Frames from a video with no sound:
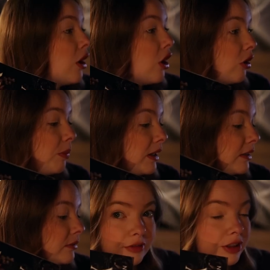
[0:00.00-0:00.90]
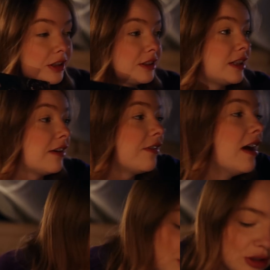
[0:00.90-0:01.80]
hoping for good stuff.
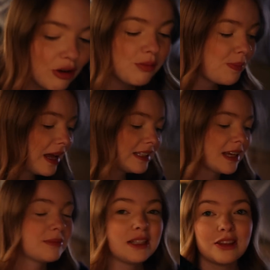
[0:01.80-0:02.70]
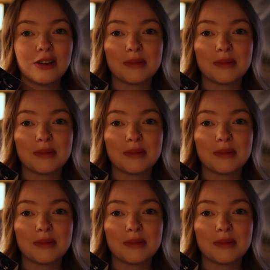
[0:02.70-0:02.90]
I'm so tempted though,